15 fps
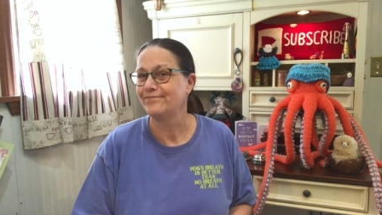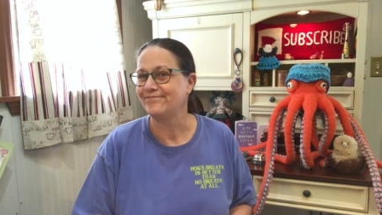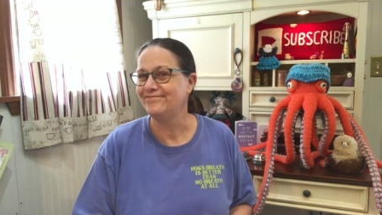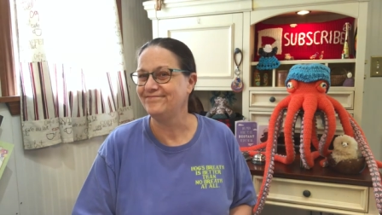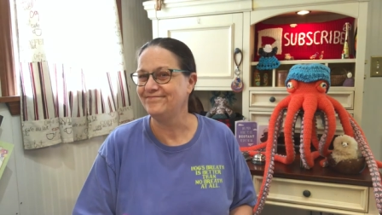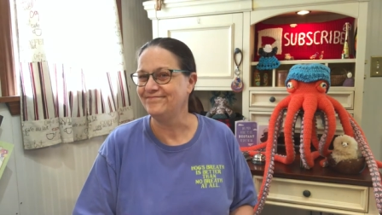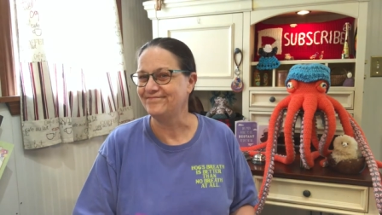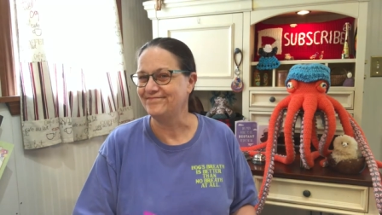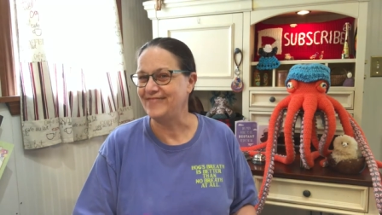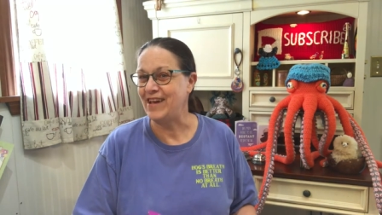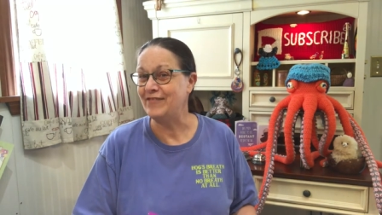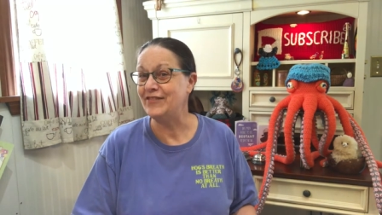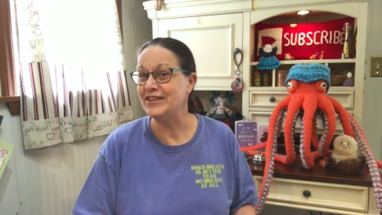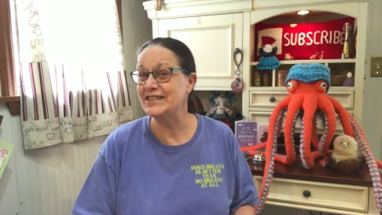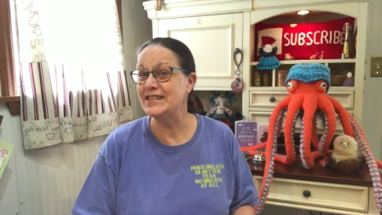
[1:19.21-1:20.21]
Mm,
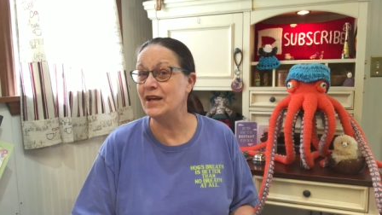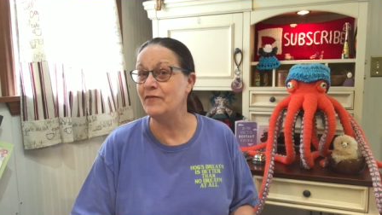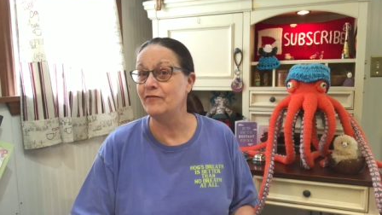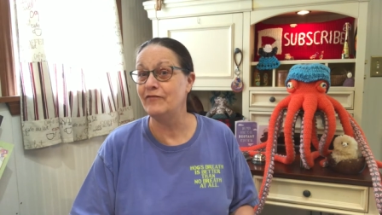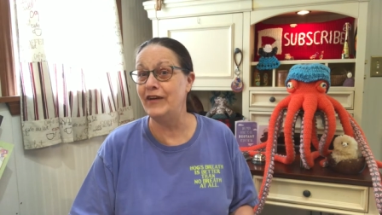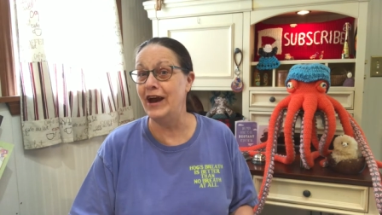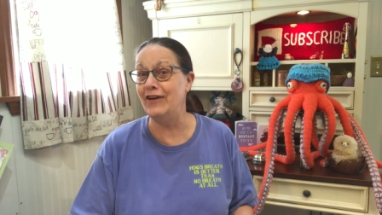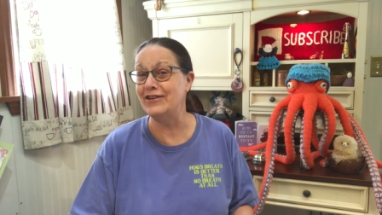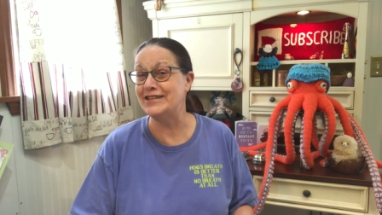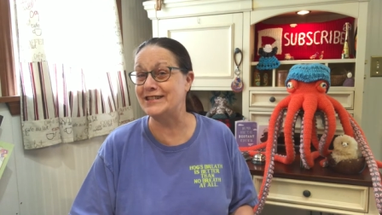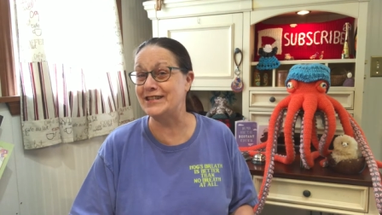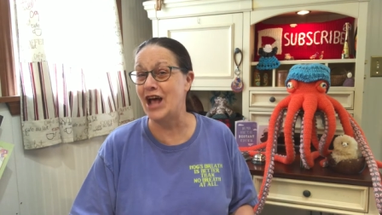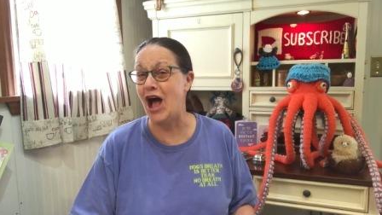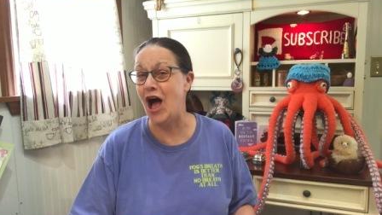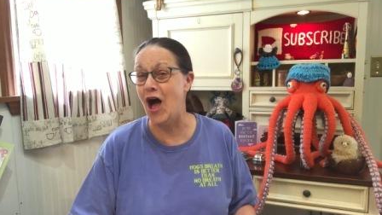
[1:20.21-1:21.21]
I feel something very
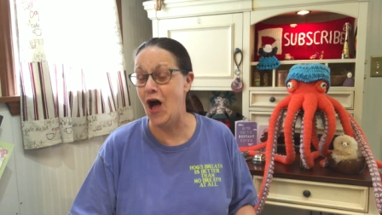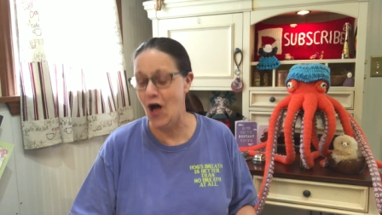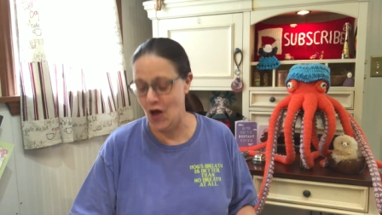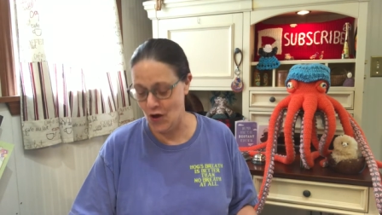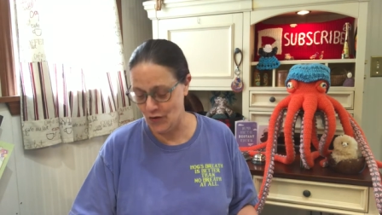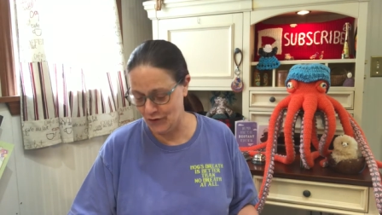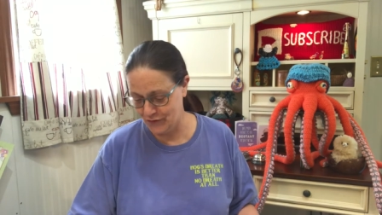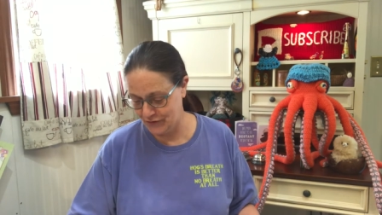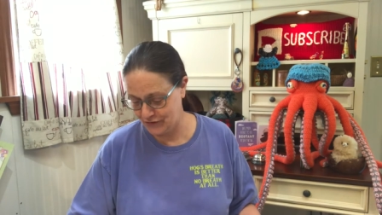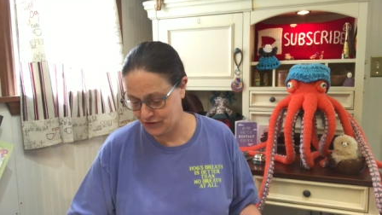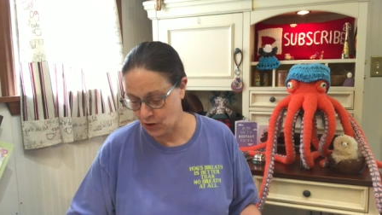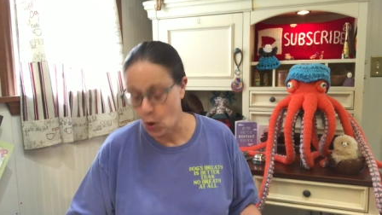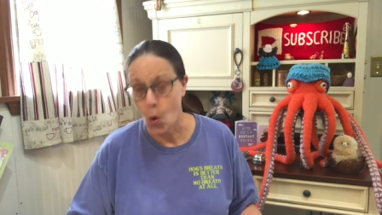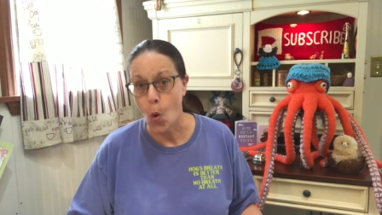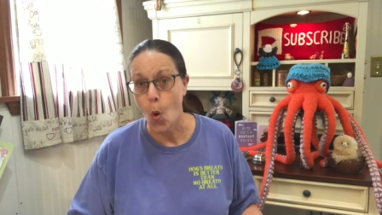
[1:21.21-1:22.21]
soft.
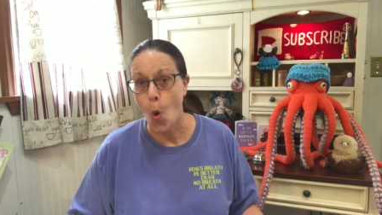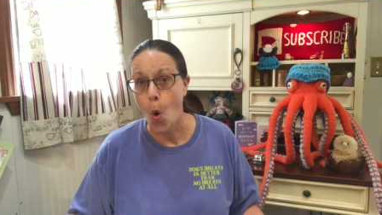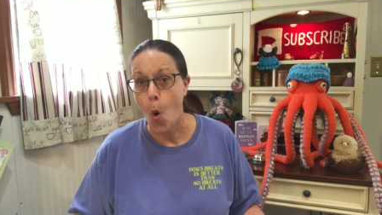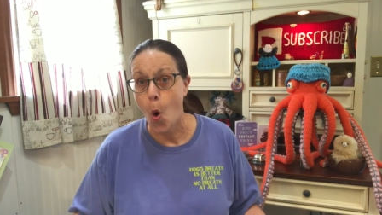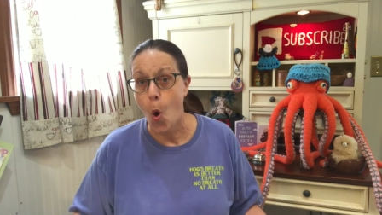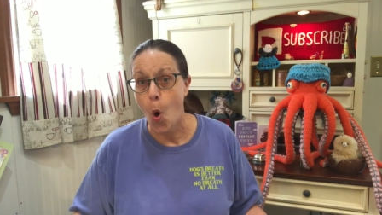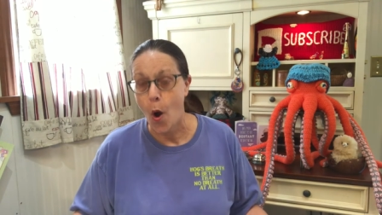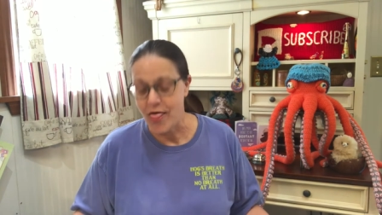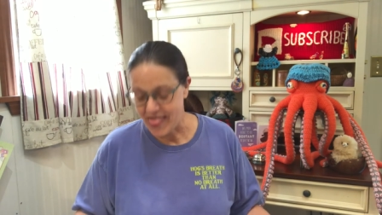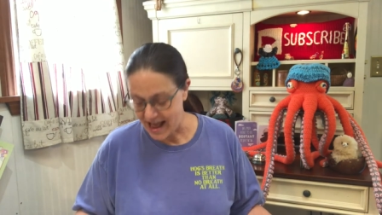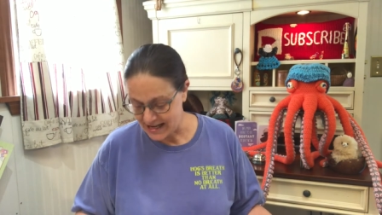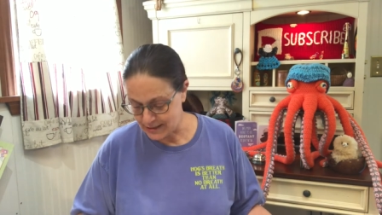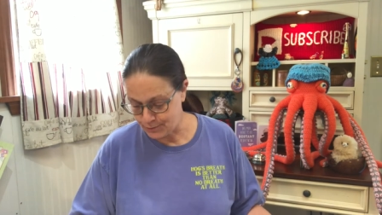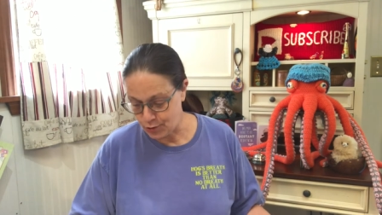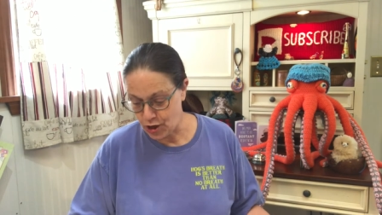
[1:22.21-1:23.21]

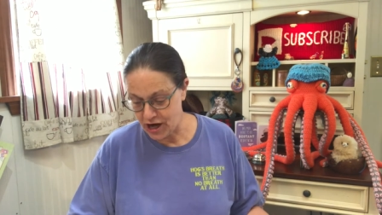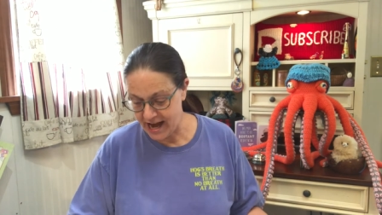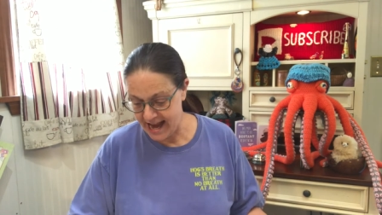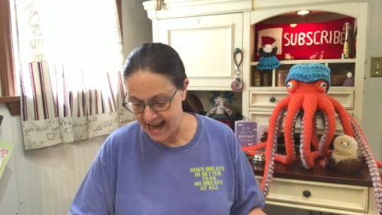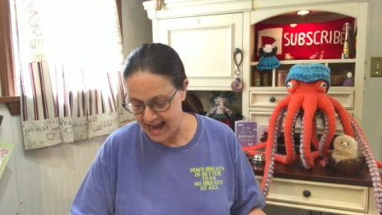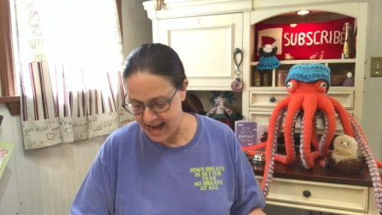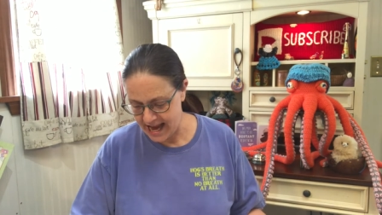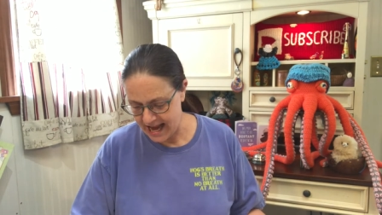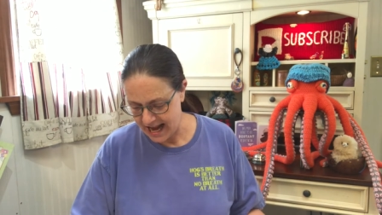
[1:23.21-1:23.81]
That's pretty.